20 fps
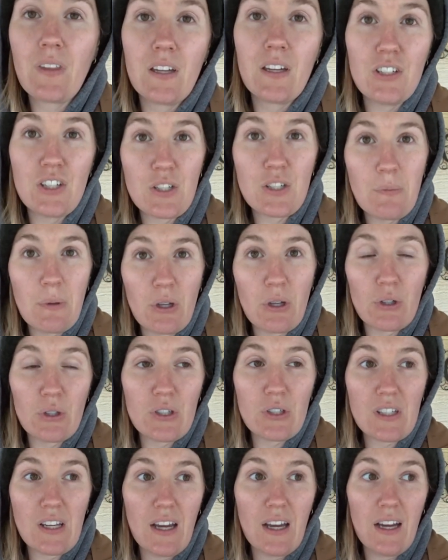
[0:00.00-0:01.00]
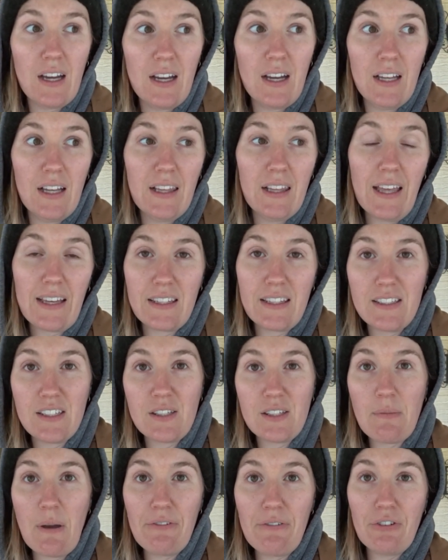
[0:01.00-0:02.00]
Just because like this
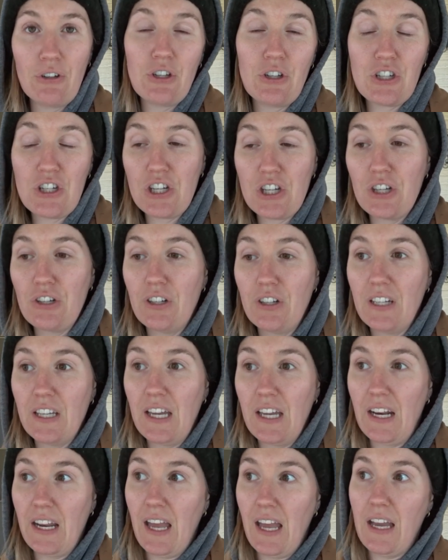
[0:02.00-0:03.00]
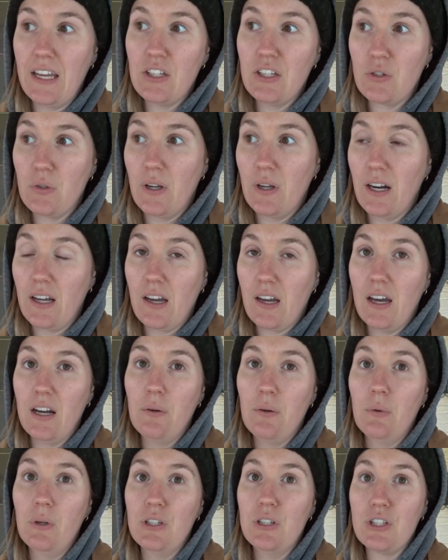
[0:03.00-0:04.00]
is my first year in getting out into it and I kind
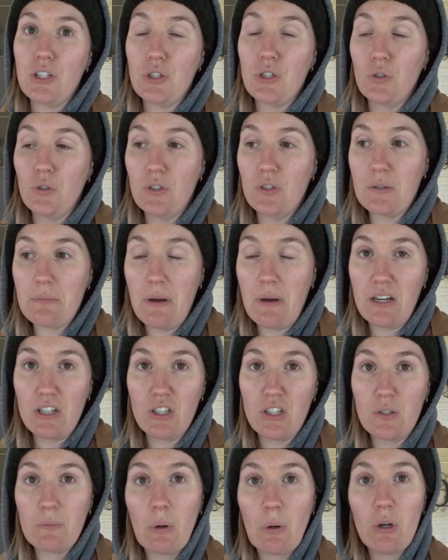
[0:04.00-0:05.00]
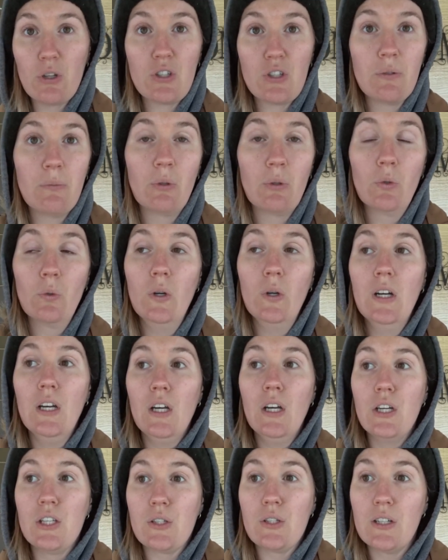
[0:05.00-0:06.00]
of wanted to do as much as possible.
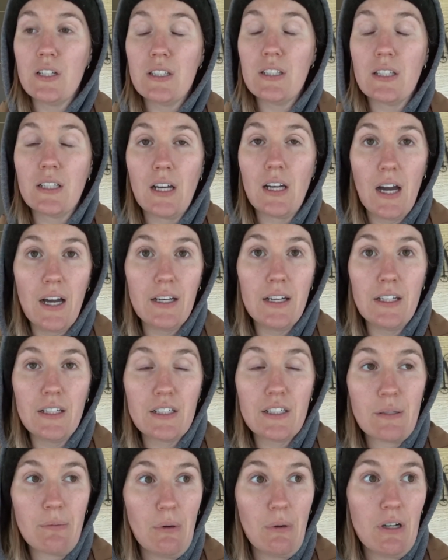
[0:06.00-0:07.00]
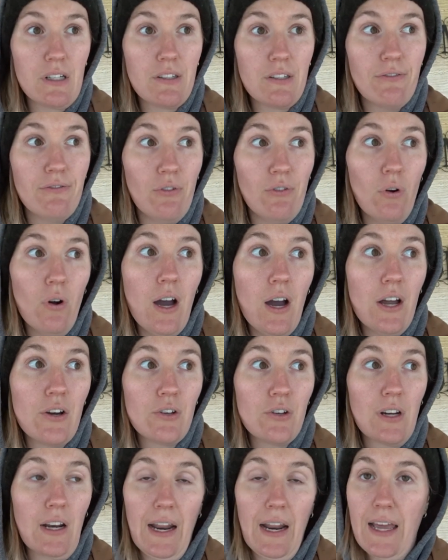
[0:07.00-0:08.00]
So I did the Garden Express
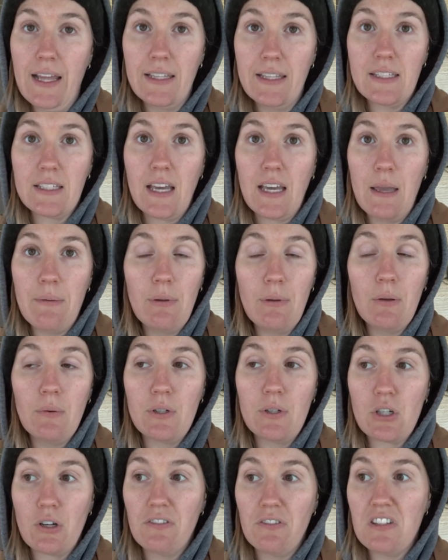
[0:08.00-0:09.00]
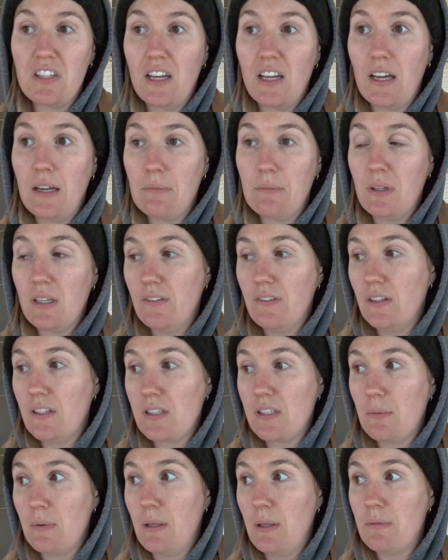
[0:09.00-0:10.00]
400 landscaping, which obviously I'm giving
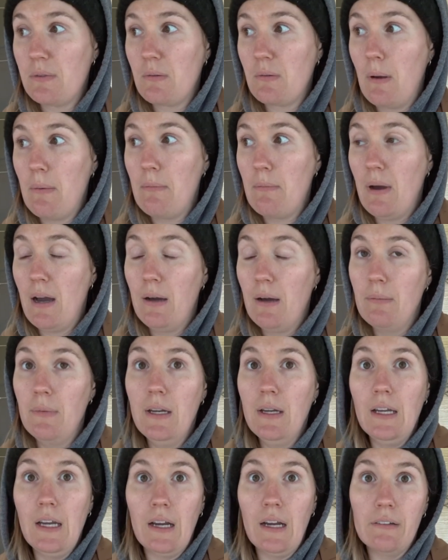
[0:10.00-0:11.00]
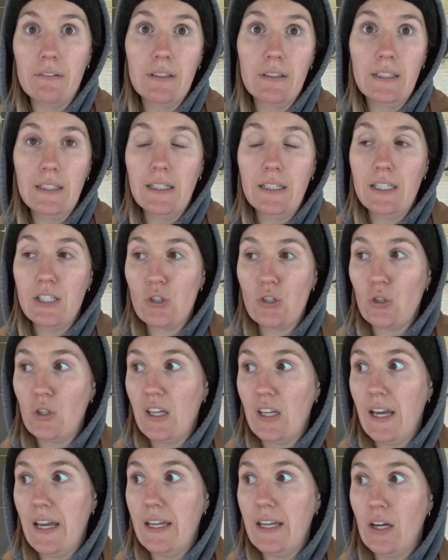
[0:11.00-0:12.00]
some of them to my mum. I really need to
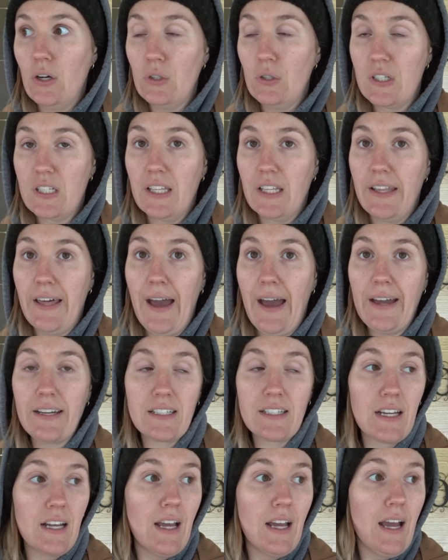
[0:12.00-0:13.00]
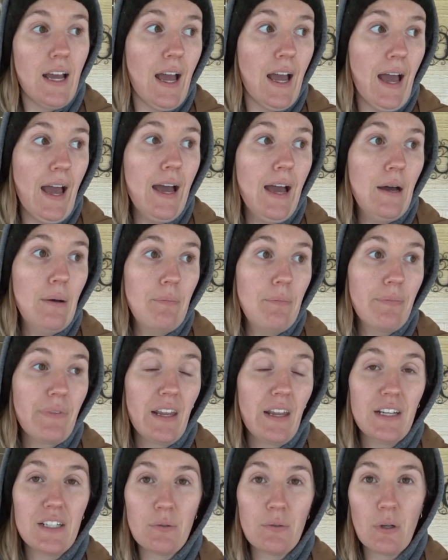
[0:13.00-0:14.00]
get onto that. And
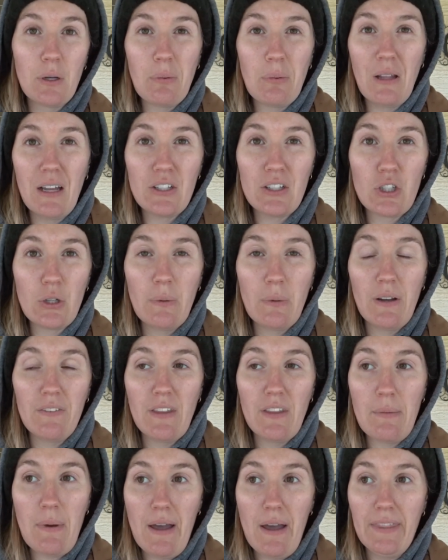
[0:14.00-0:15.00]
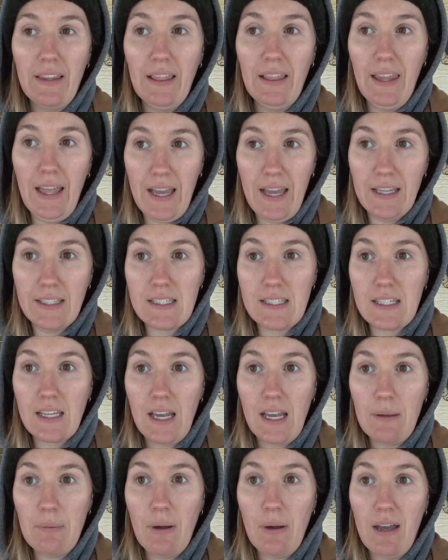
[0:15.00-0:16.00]
I didn't want to plant too many of them out in the
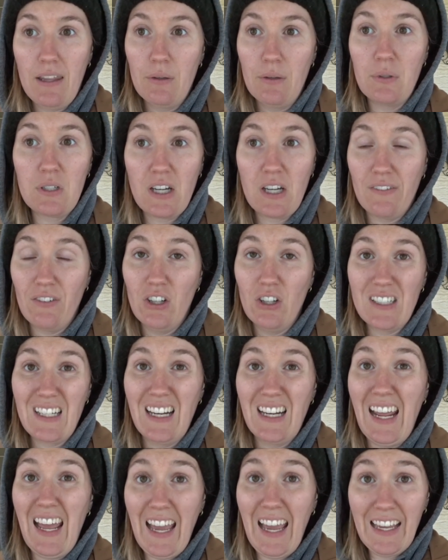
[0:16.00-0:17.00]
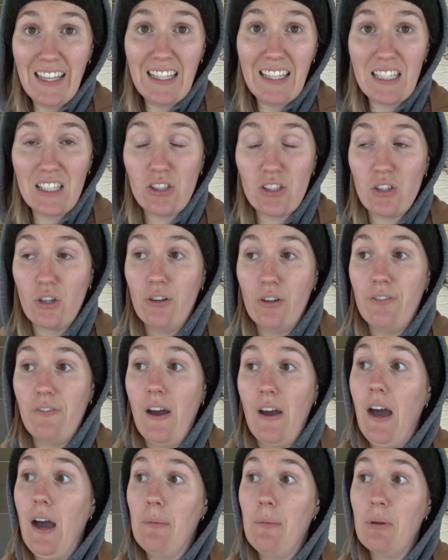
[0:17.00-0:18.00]
landscape either, which I've not done any so
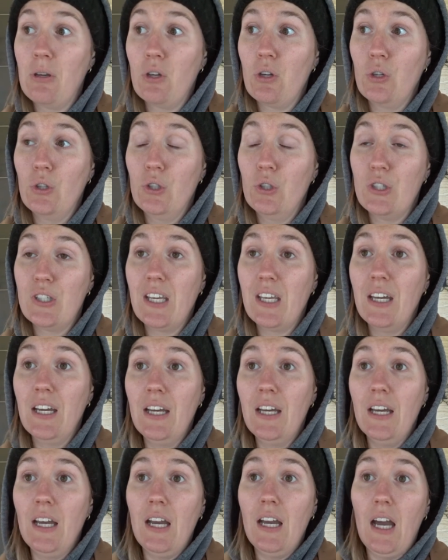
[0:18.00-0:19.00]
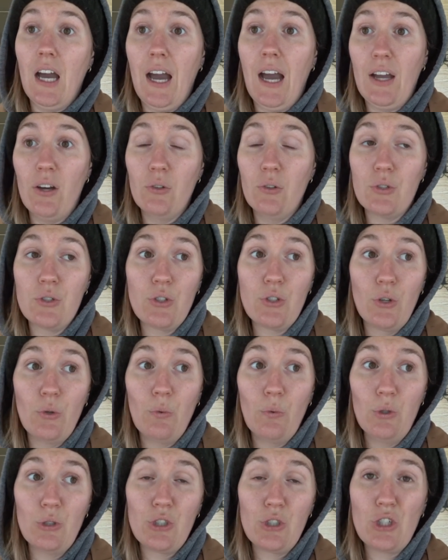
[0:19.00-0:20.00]
far because I also
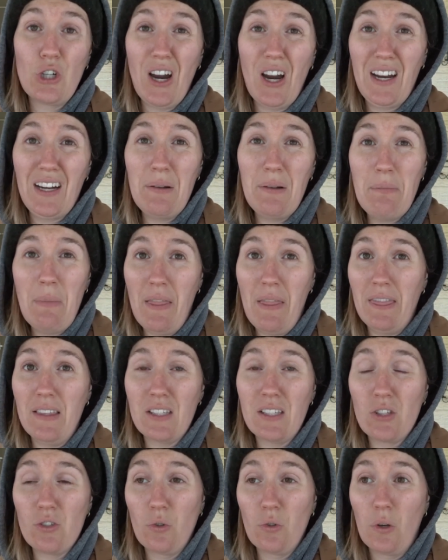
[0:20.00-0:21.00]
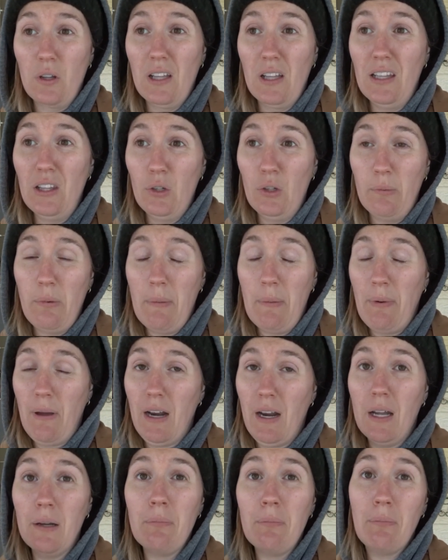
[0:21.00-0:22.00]
want to try and amend this soil a little bit
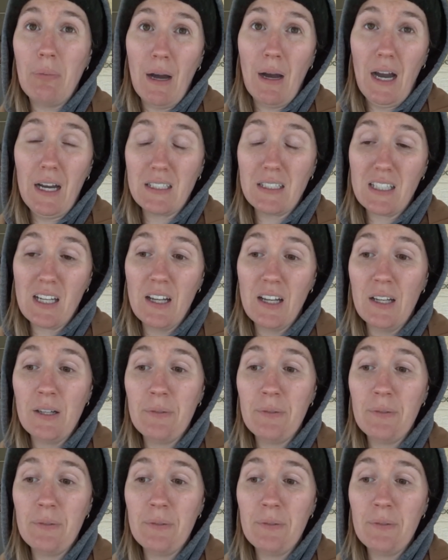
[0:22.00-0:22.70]
better. But